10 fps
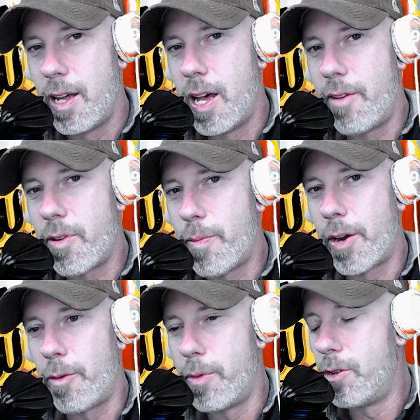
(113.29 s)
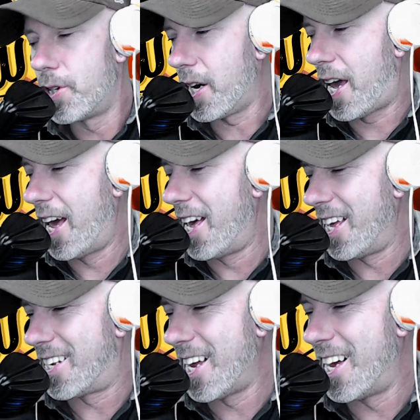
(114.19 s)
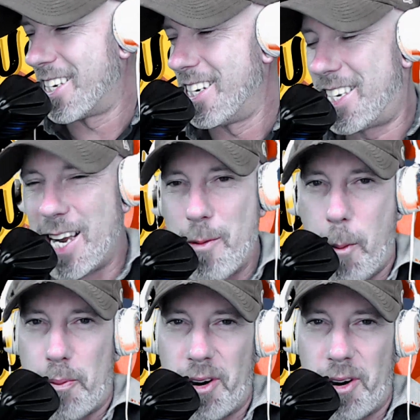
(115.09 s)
heavy metal music. It doesn't seem